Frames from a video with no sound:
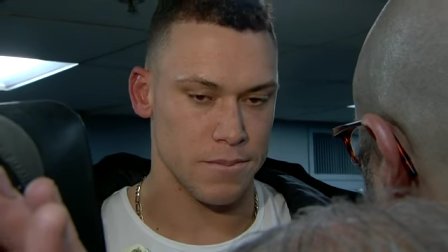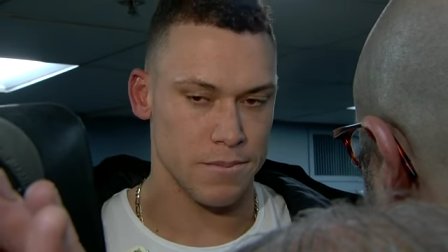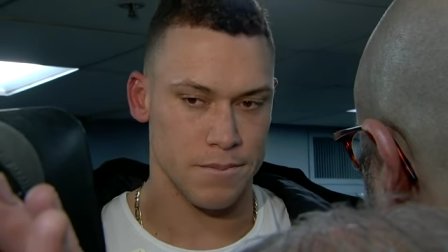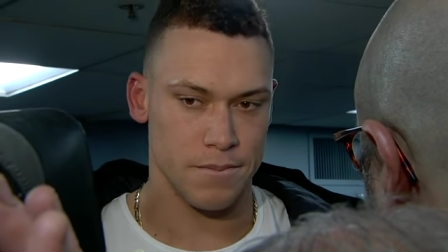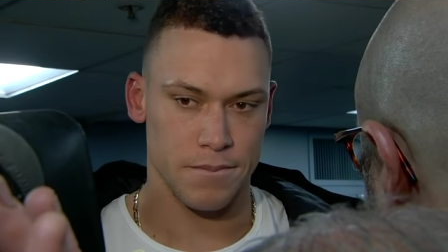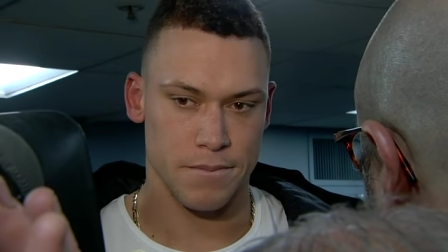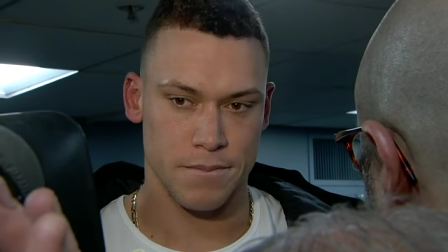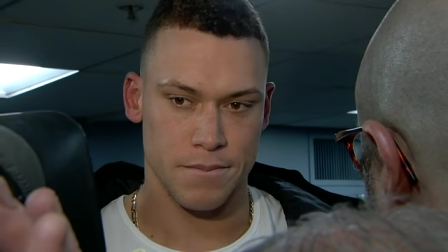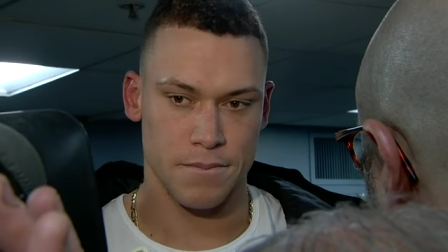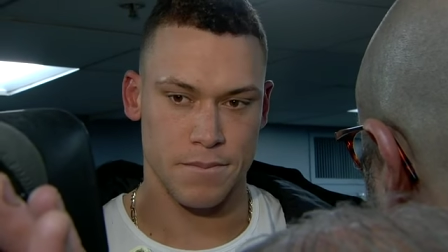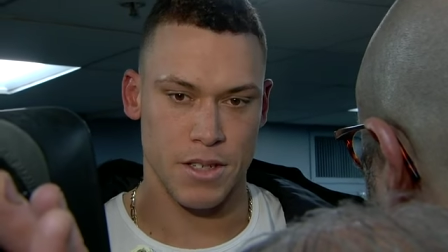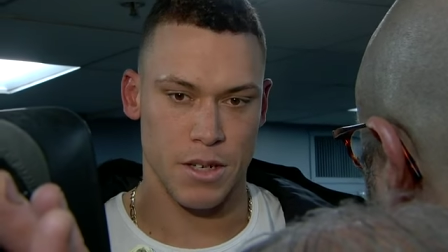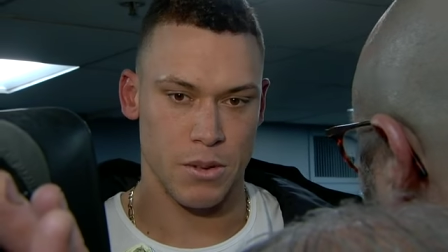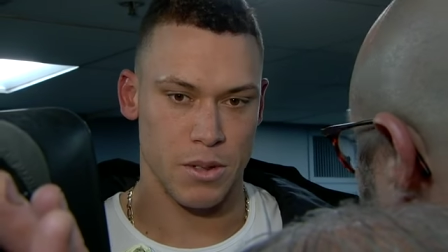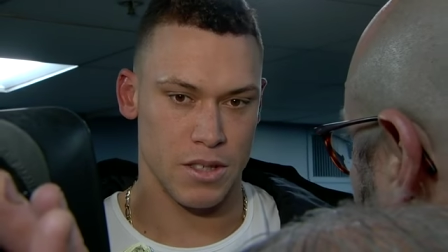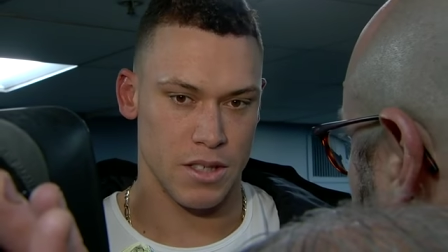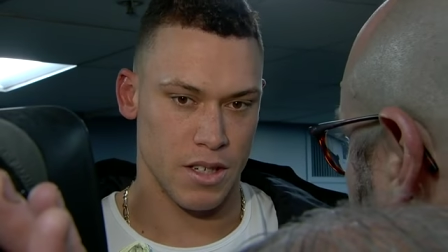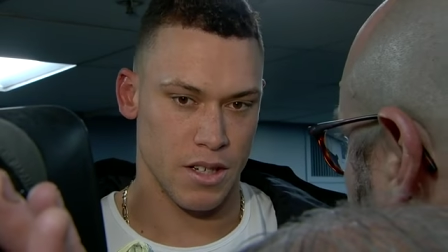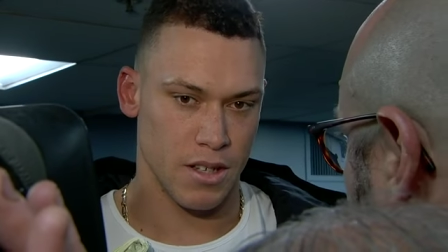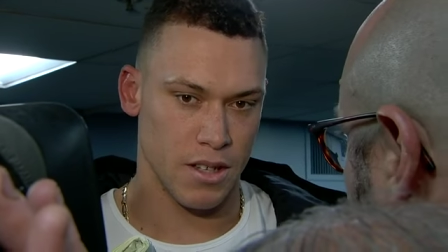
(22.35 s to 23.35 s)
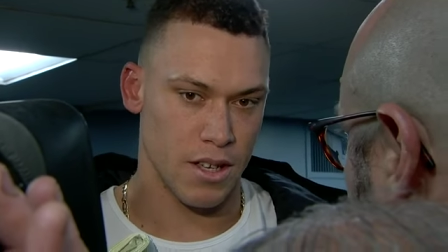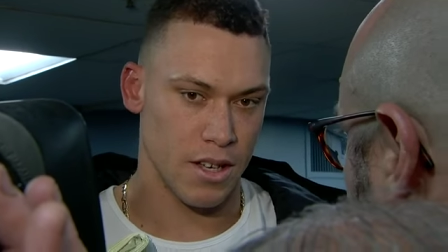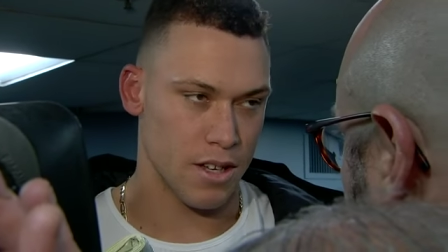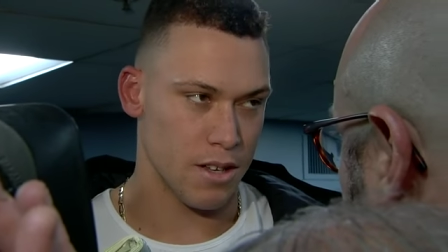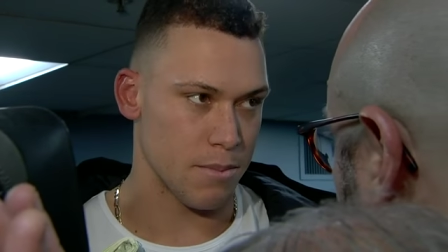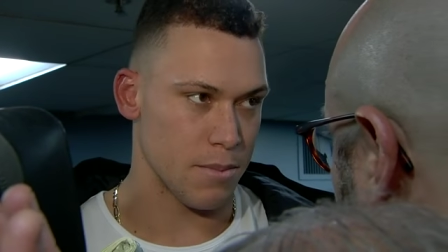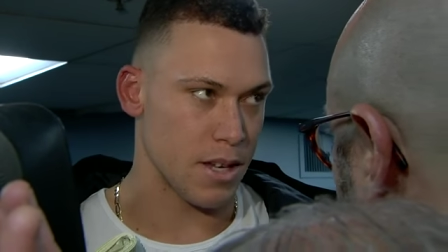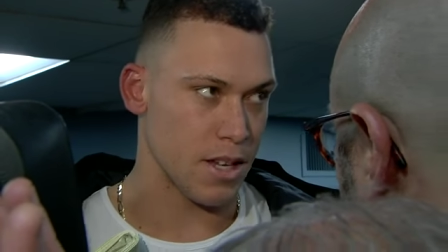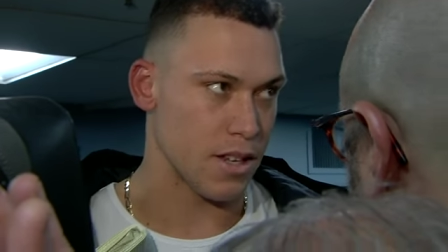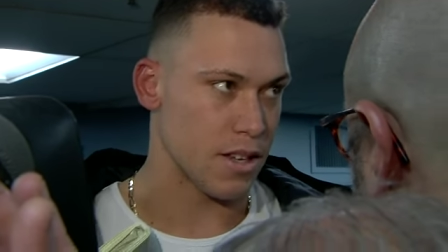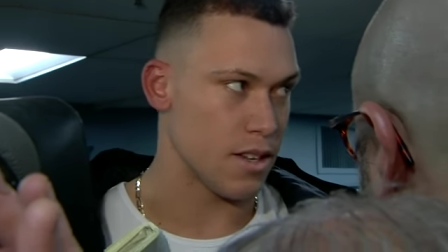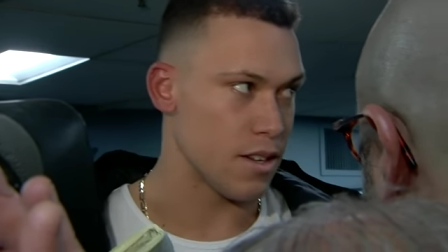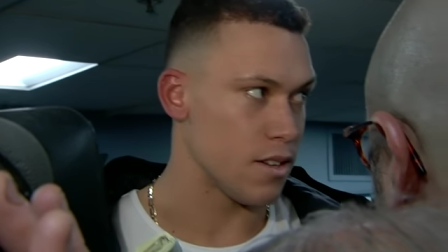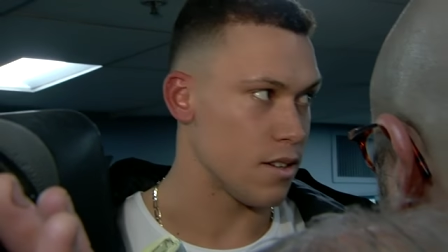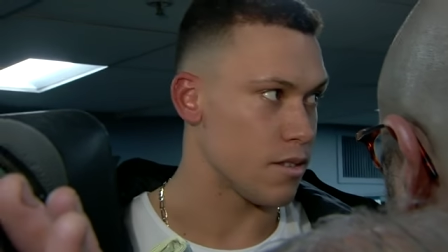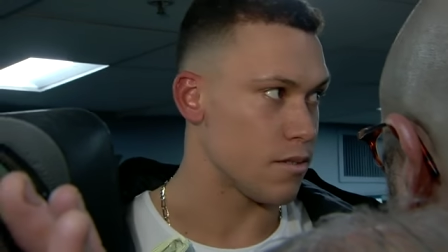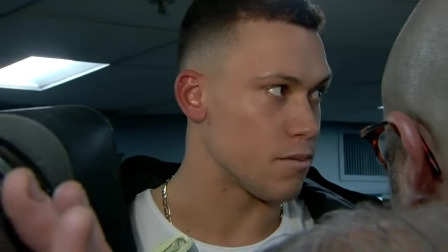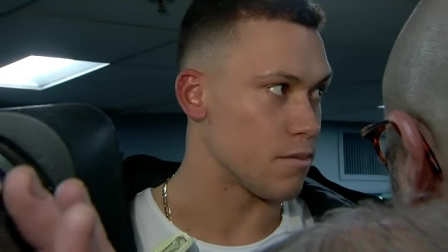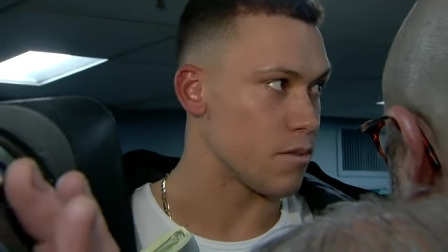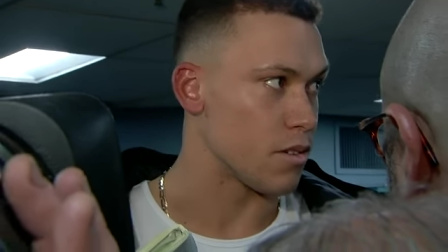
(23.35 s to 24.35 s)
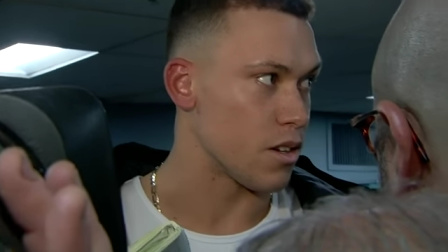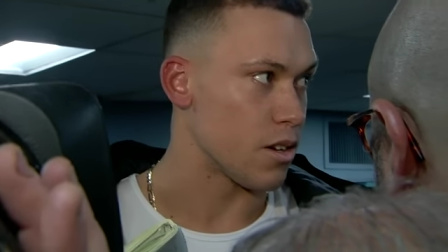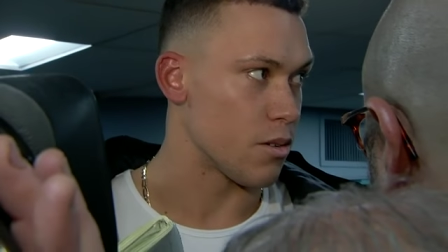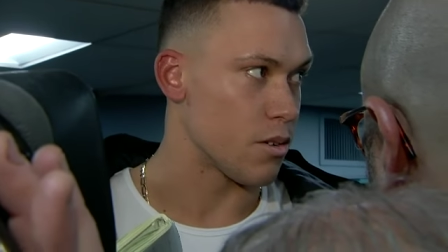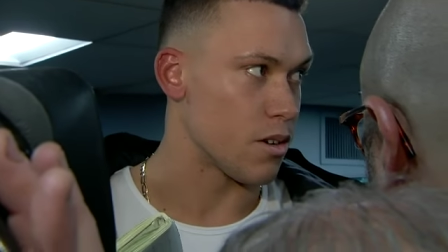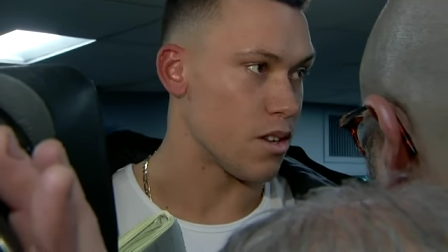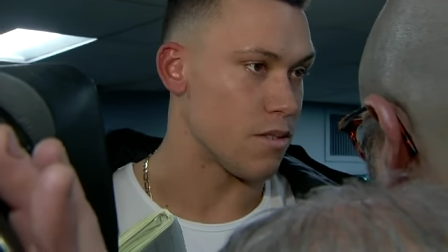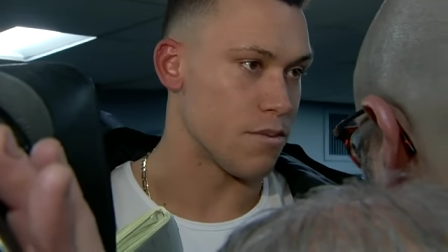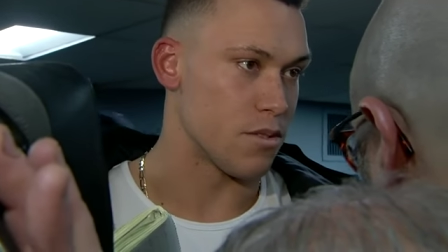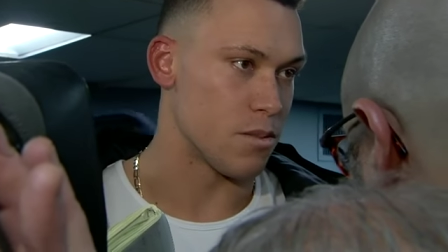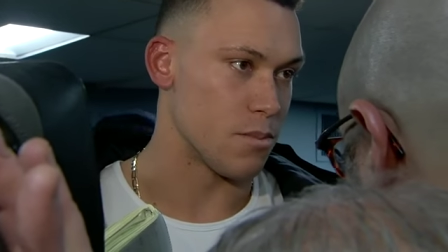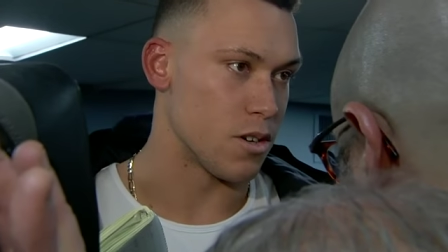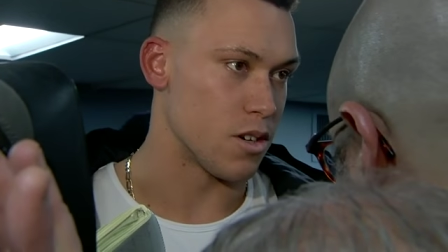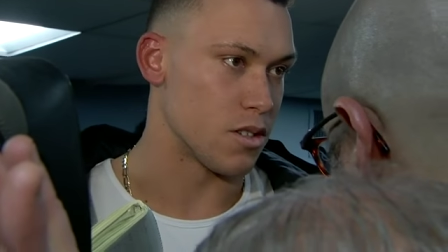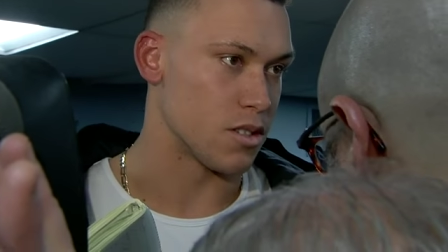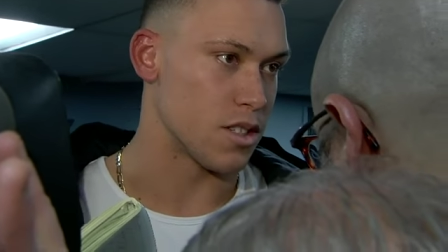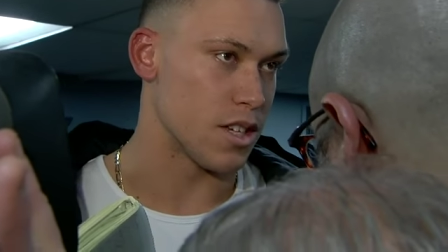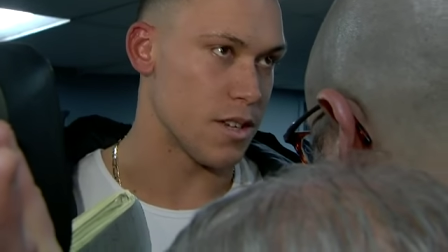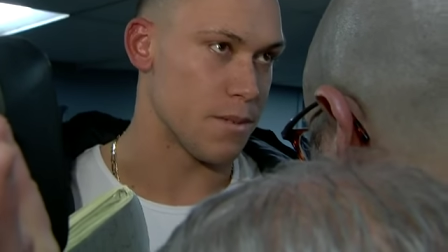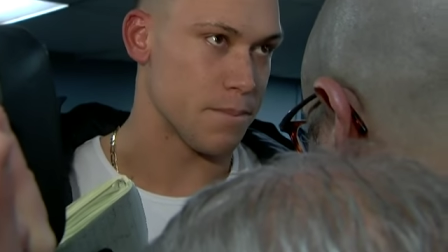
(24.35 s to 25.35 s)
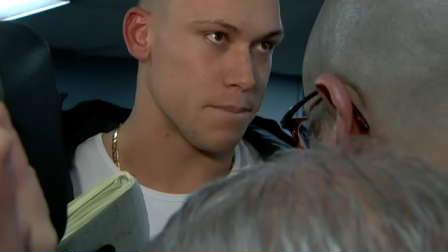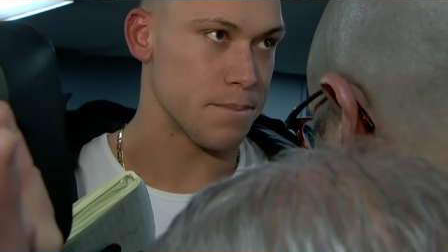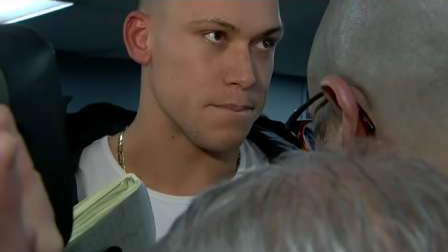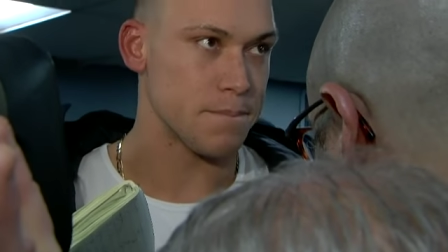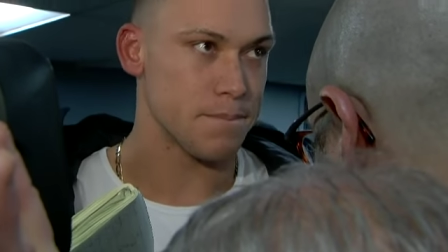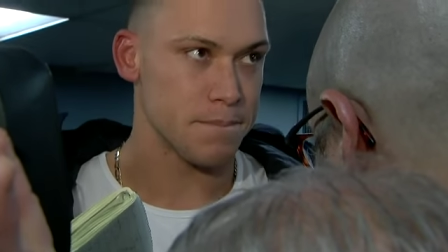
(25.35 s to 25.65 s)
and now we just got to lock it back in and, and get ready for tomorrow's game.